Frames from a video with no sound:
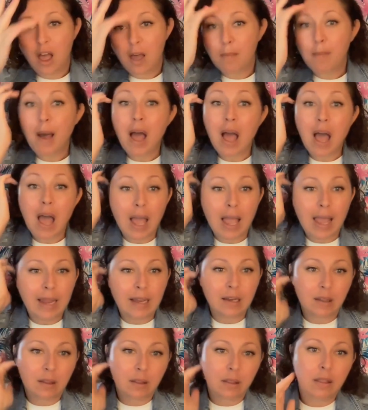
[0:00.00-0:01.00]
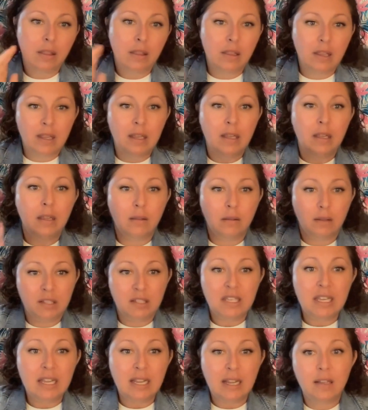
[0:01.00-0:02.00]
behind the
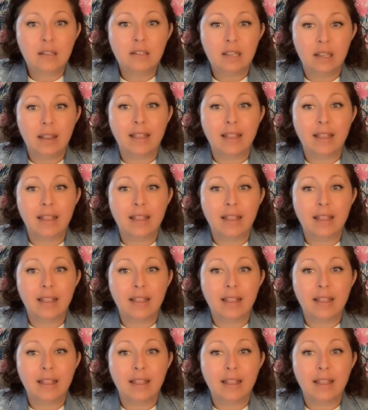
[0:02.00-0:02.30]
scenes and